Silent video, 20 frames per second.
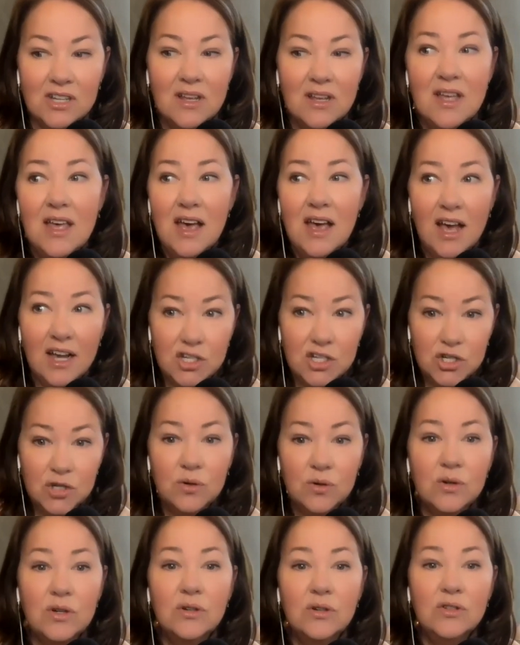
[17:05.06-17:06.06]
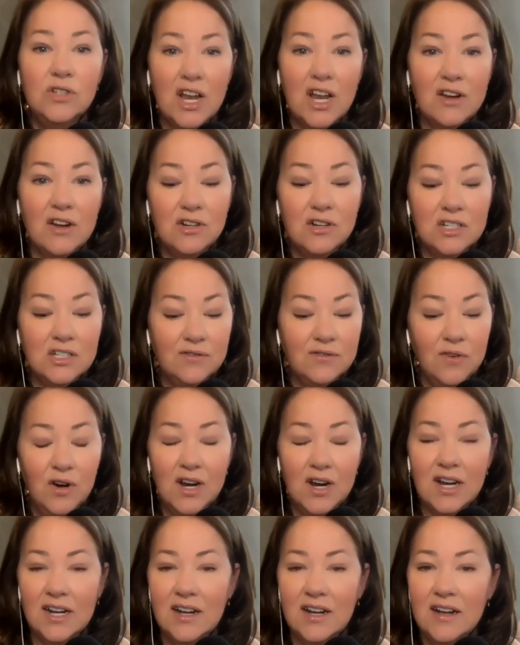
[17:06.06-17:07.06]
a true gender
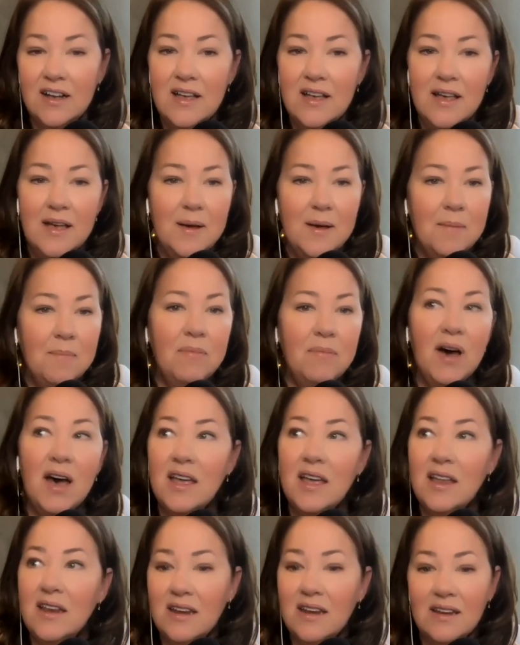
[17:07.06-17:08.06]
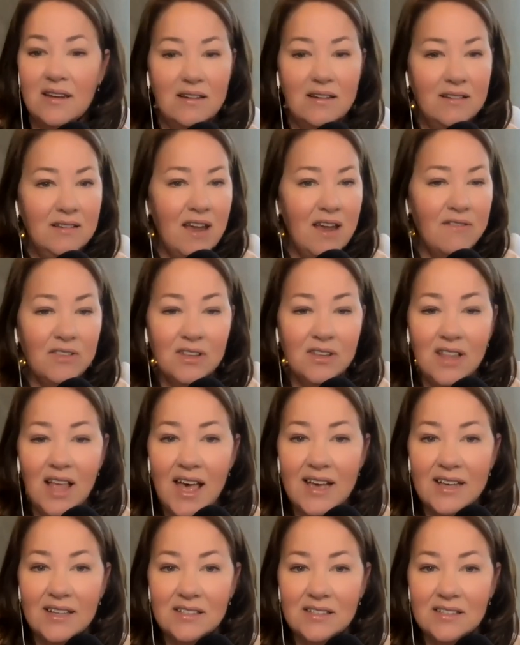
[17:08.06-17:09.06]
dysphoric. But
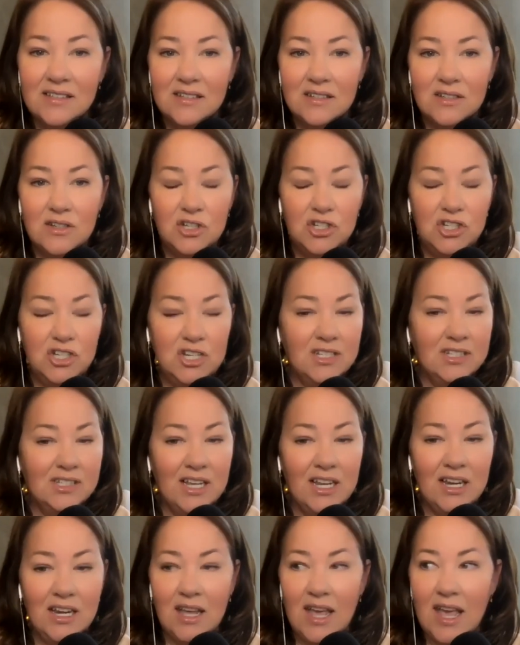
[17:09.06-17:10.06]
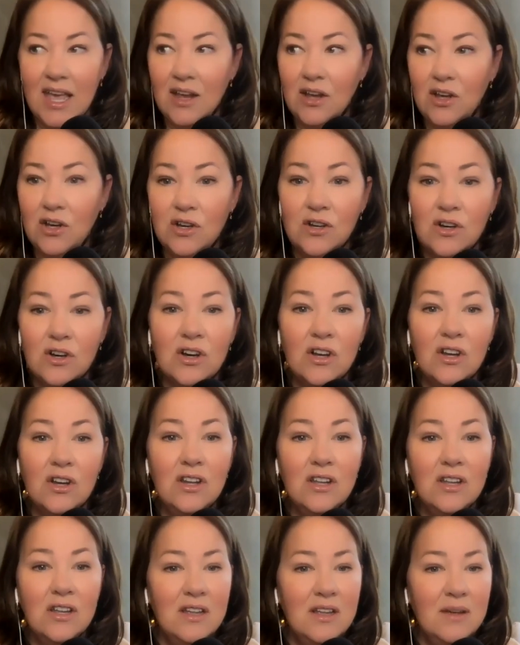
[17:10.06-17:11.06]
nevertheless, she's leading a
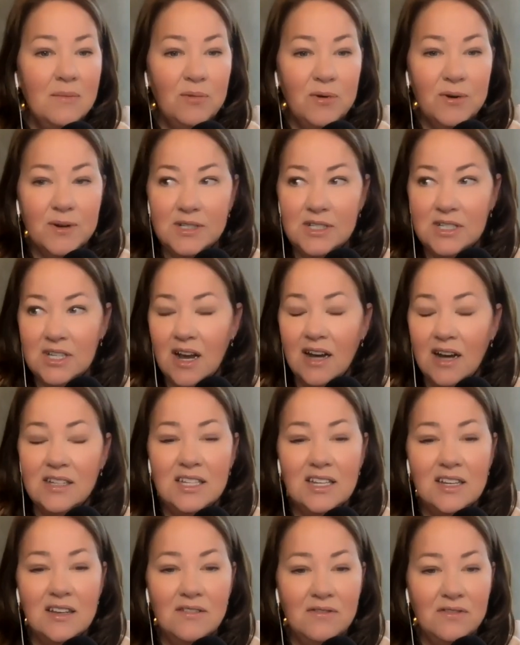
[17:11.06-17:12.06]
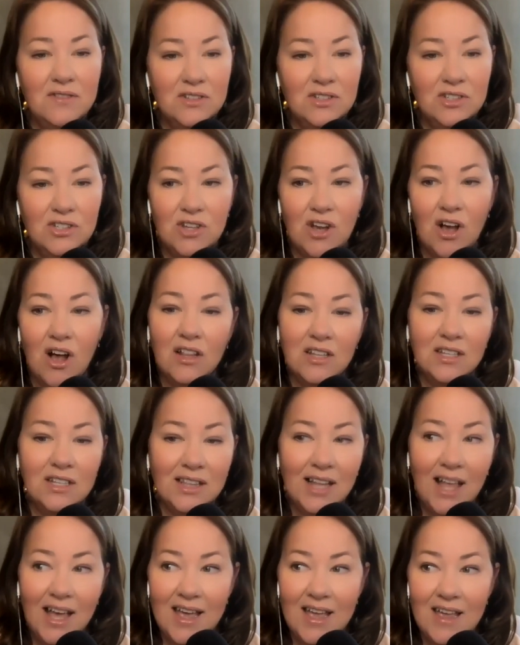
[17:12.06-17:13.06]
good, productive, solid
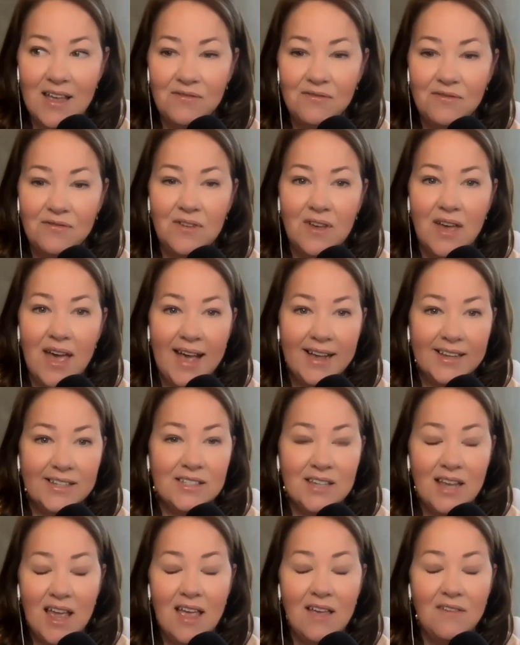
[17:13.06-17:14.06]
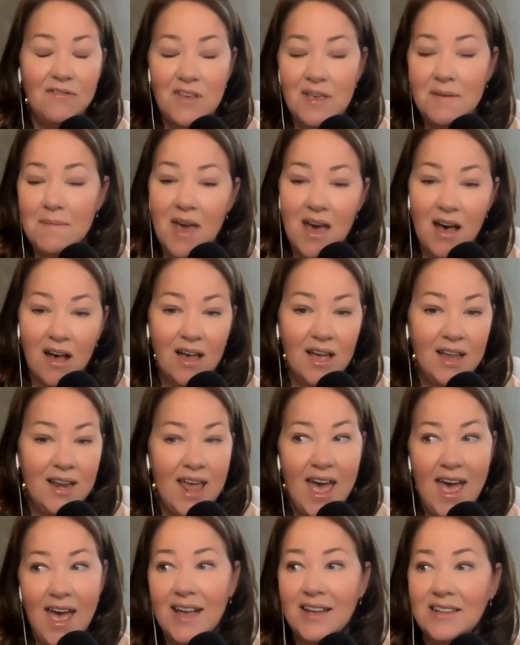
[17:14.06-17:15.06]
life as a female, and
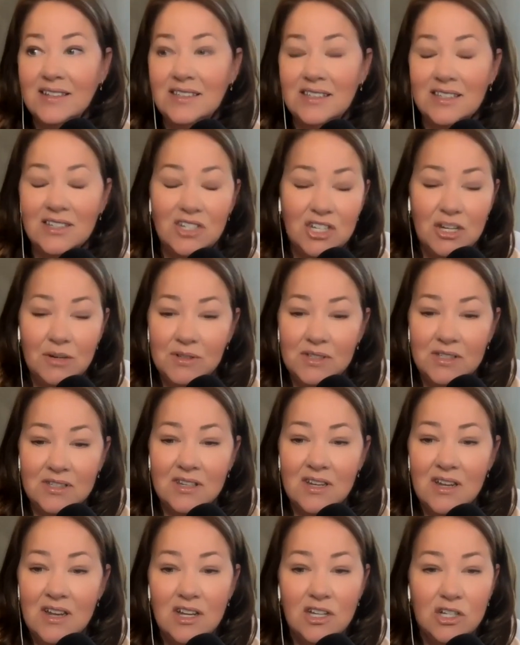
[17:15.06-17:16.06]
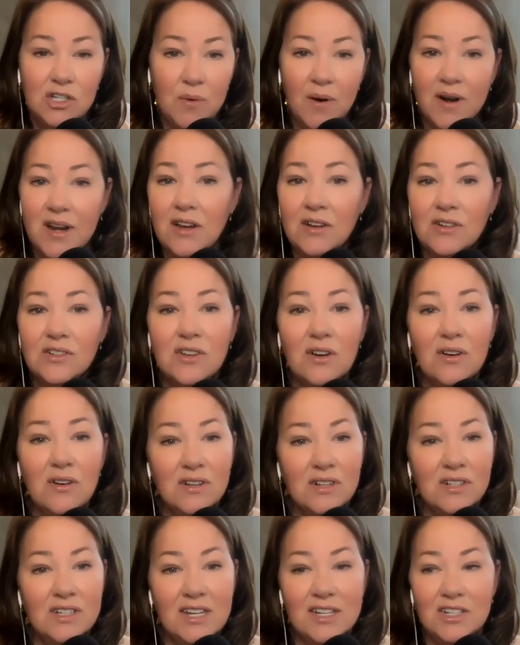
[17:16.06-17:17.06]
has since she was 20 years
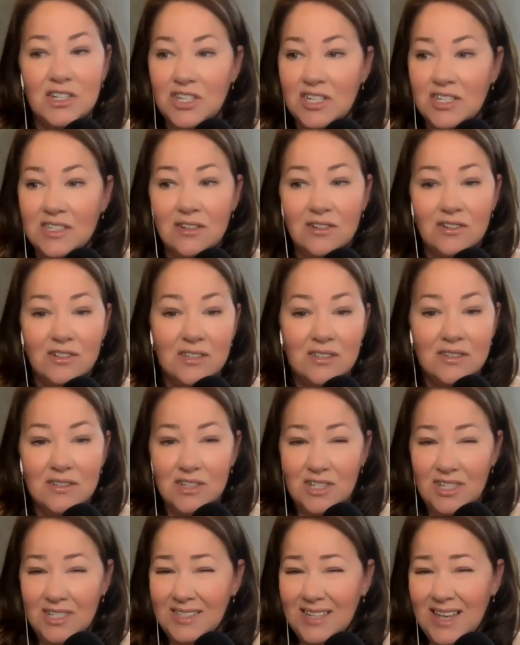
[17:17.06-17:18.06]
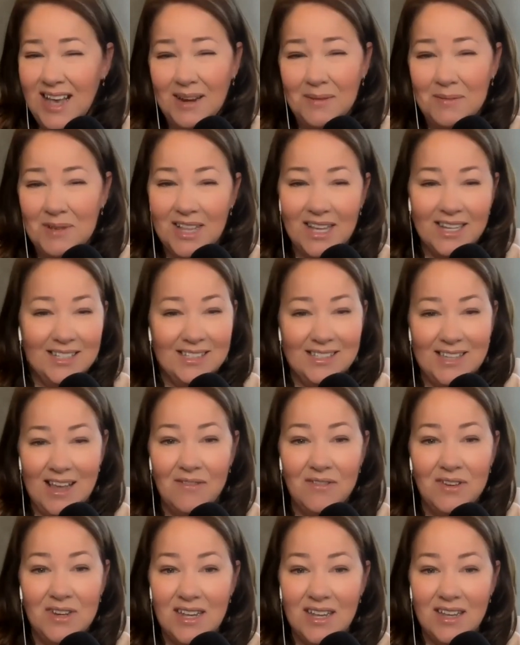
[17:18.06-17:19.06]
old, and she's got to be like
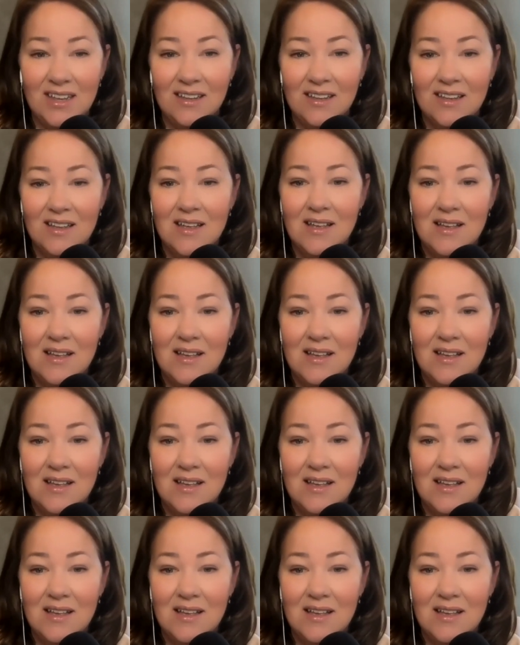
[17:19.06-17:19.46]
70.